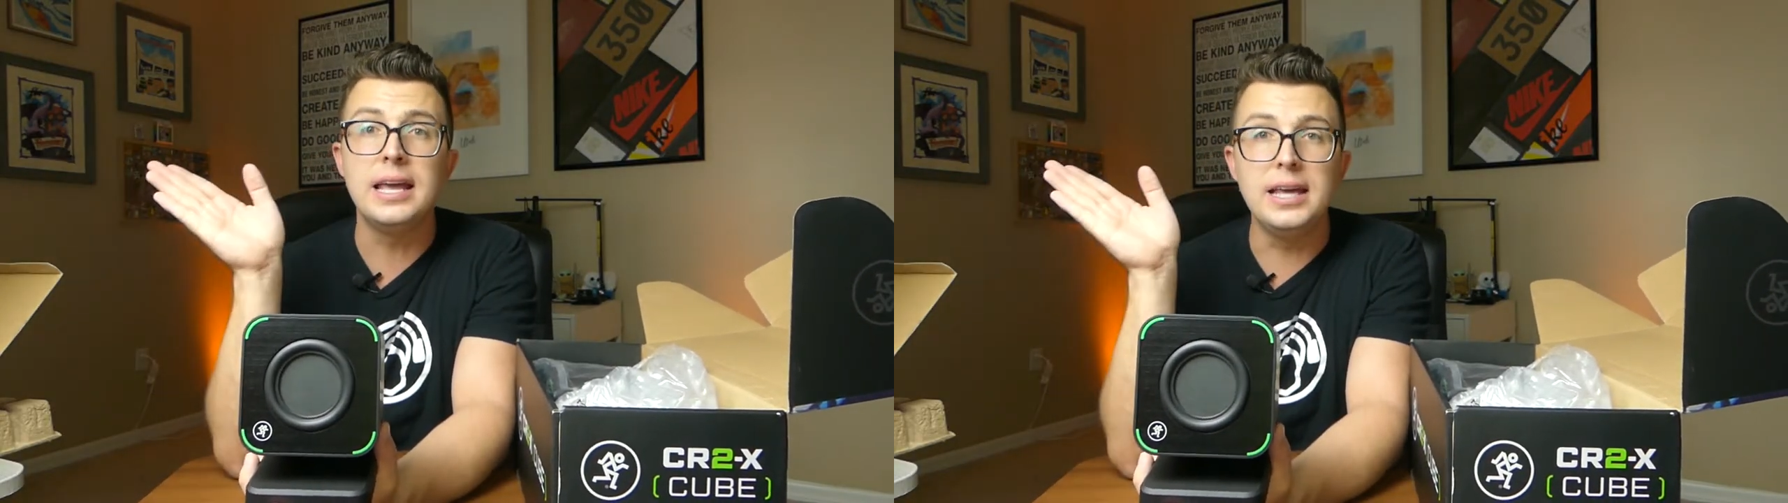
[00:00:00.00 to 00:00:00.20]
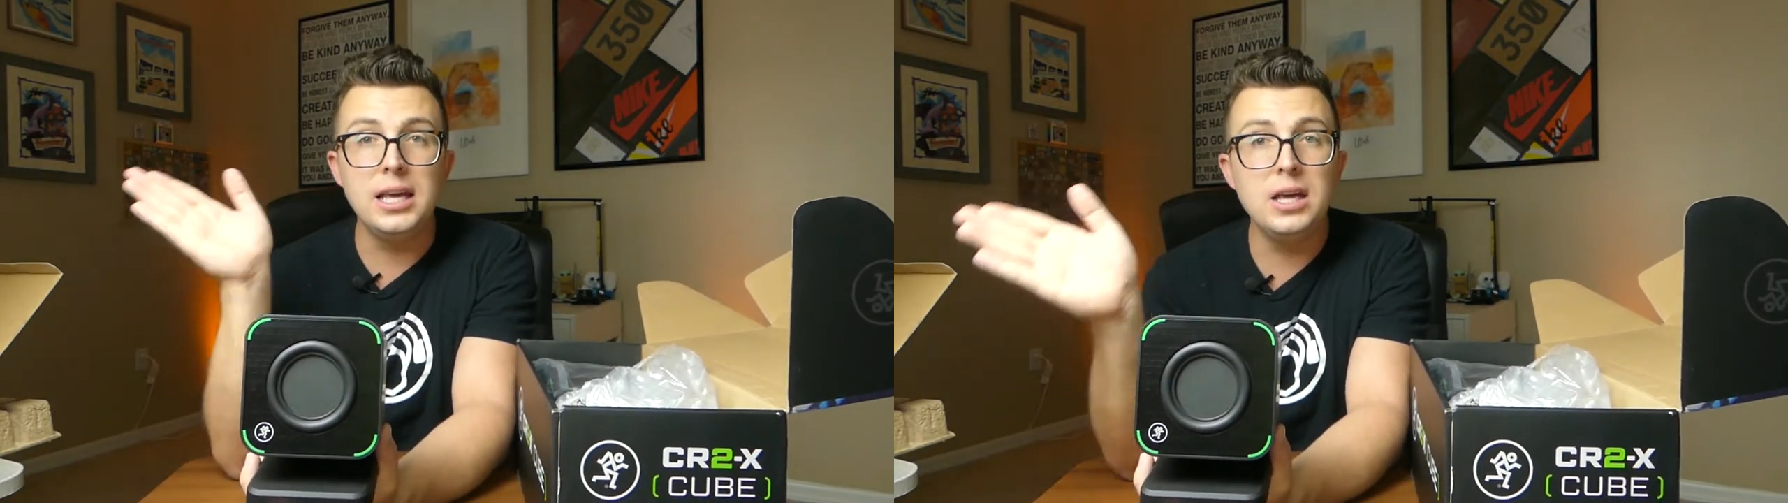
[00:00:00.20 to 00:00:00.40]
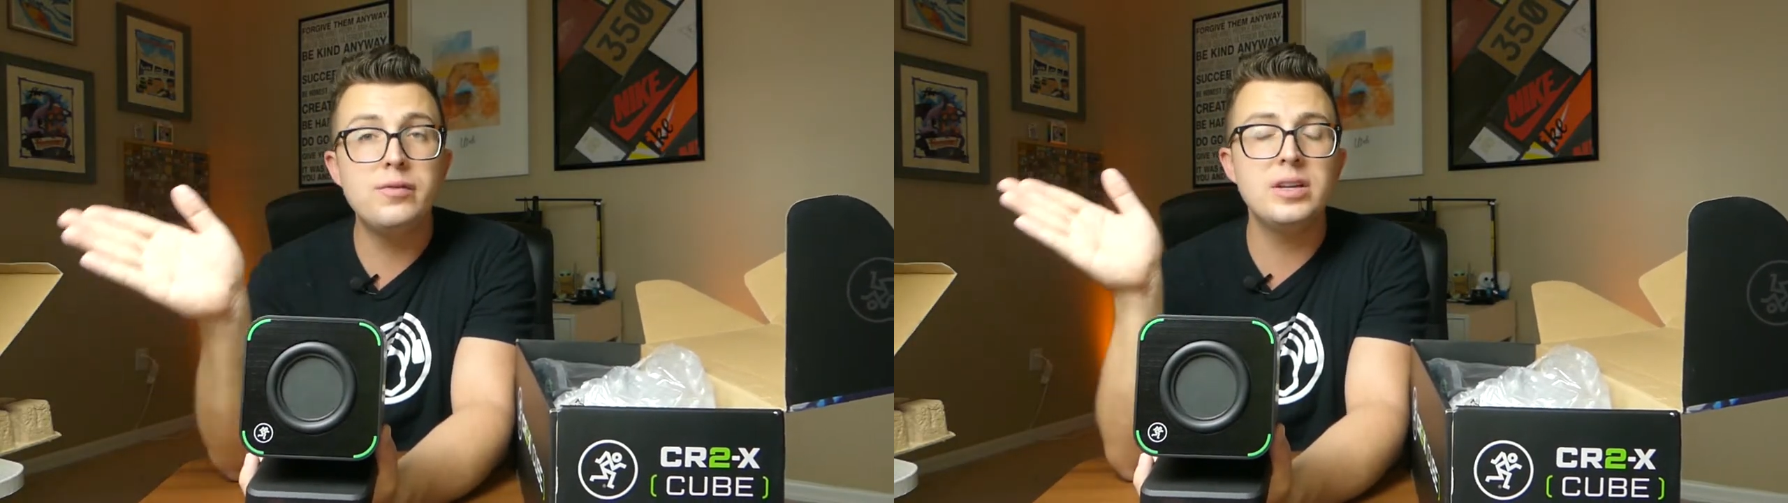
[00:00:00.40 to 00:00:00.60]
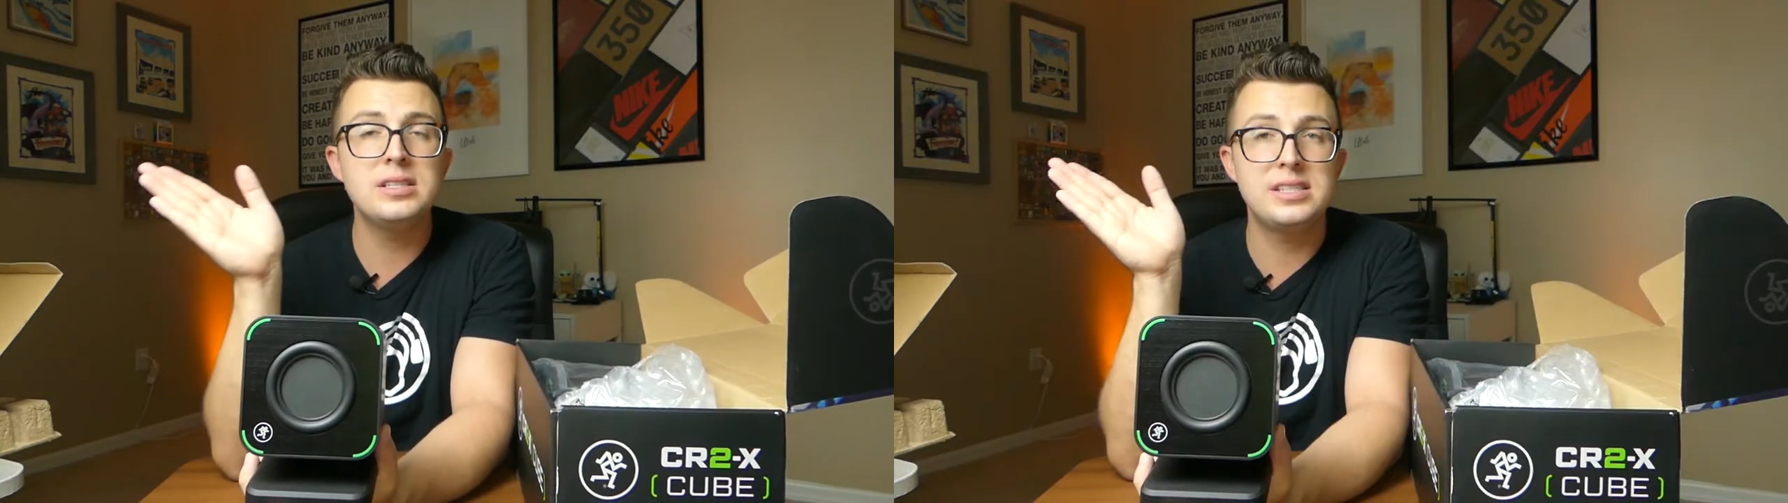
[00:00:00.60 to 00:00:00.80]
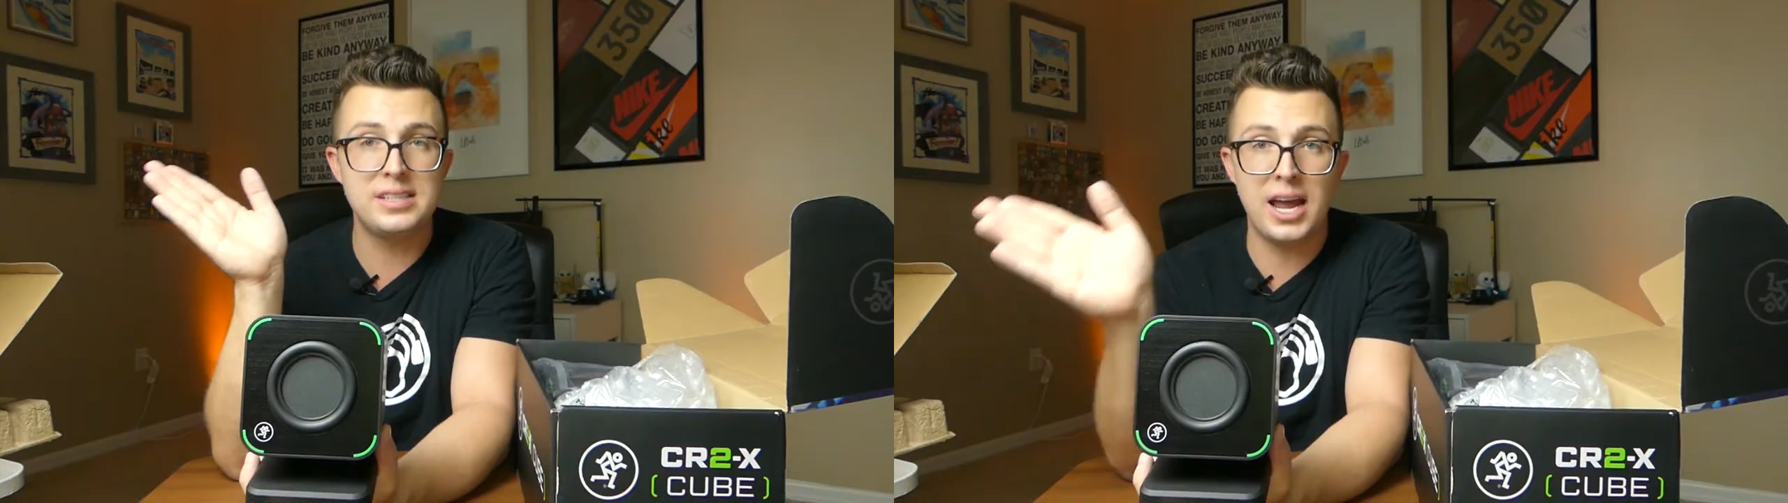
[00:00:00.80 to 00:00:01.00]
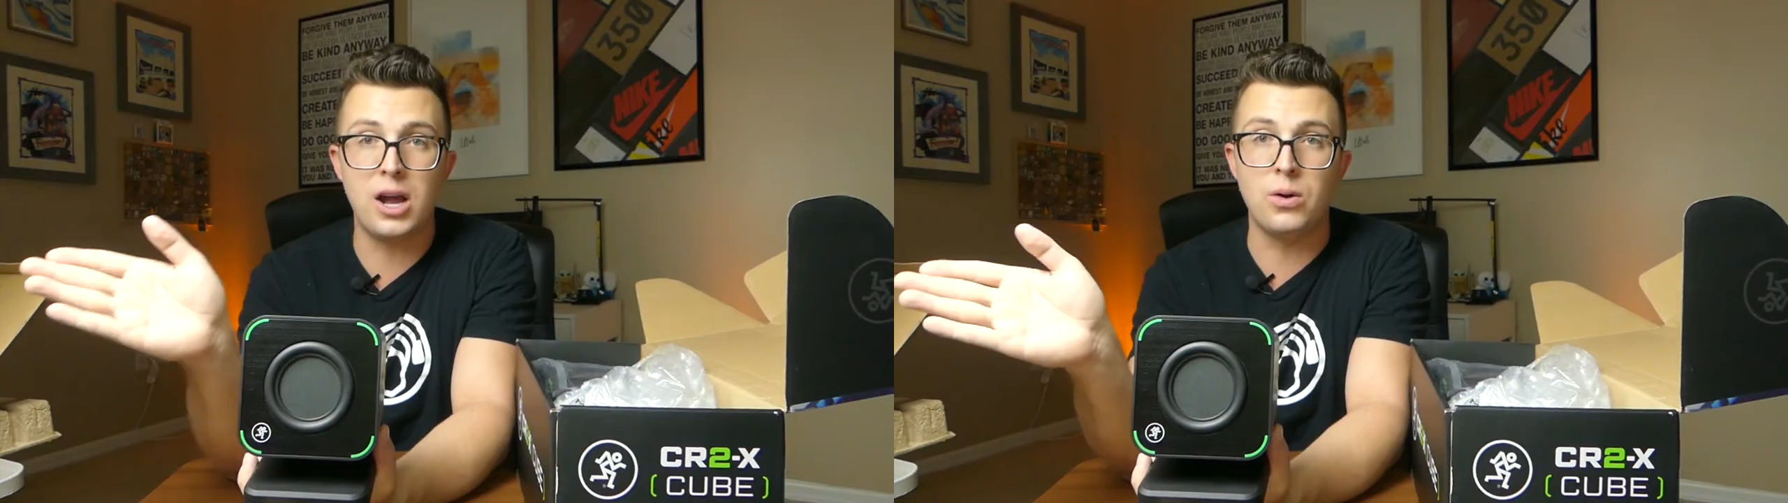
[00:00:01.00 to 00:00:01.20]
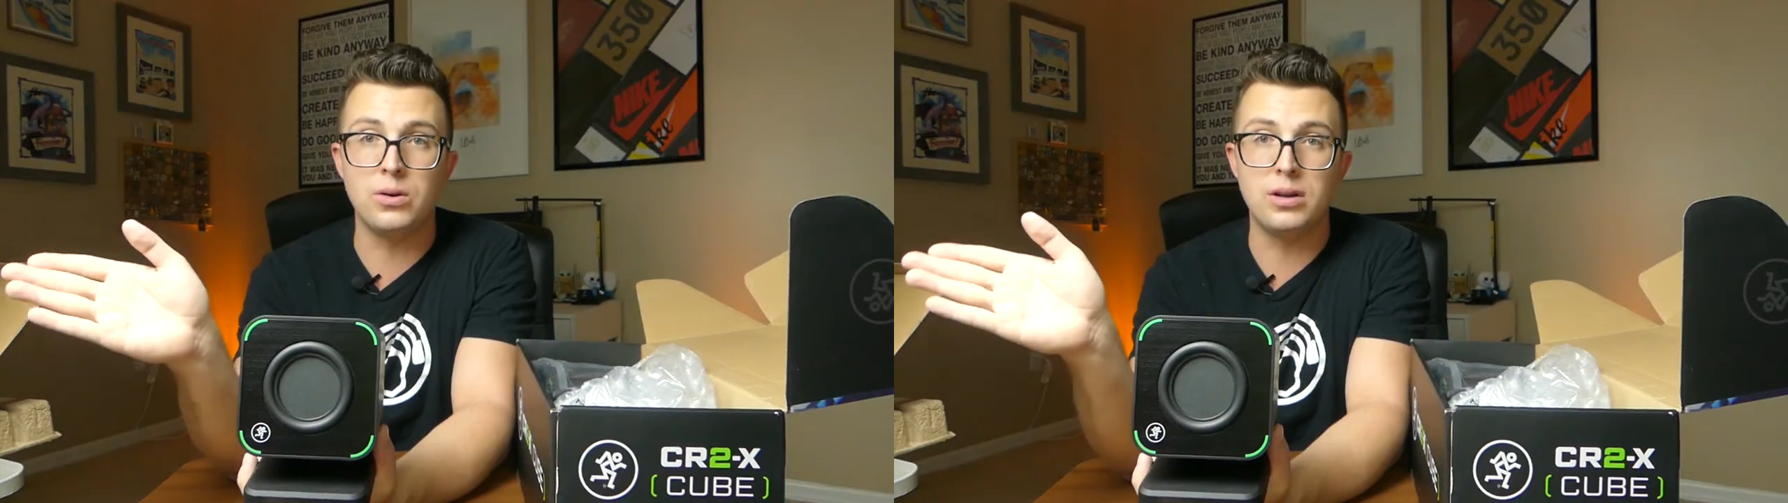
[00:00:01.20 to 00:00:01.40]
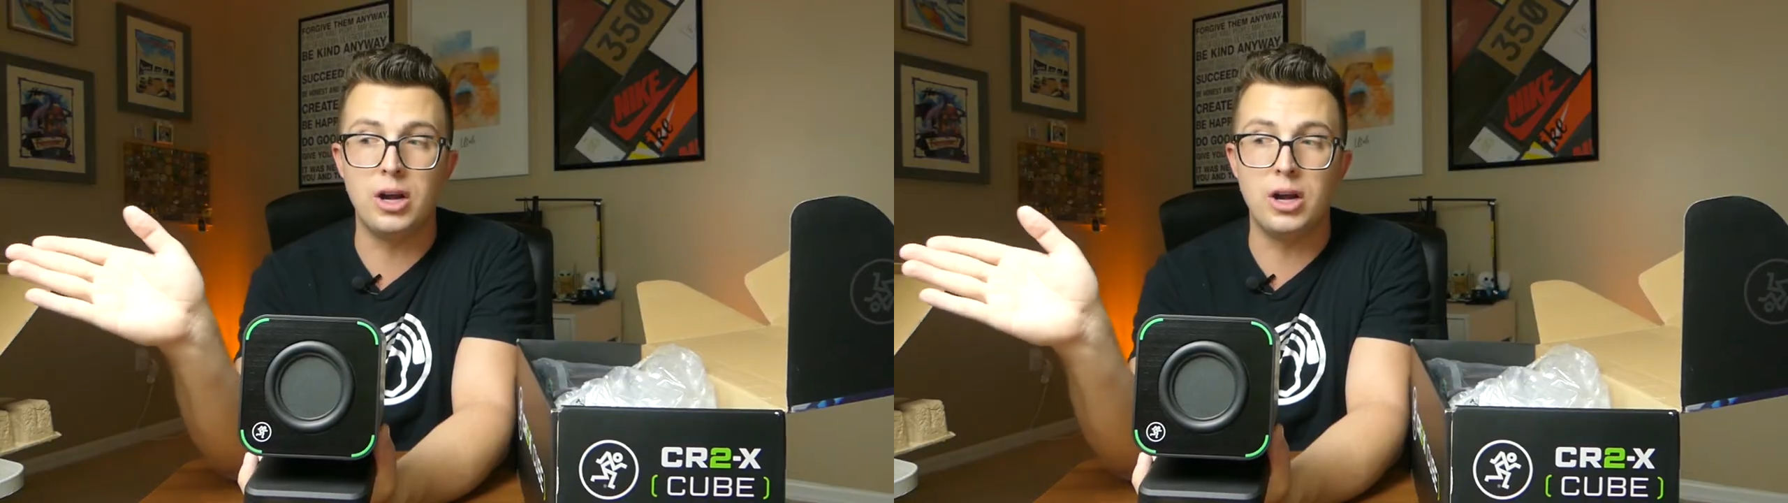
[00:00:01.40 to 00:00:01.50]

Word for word: even sound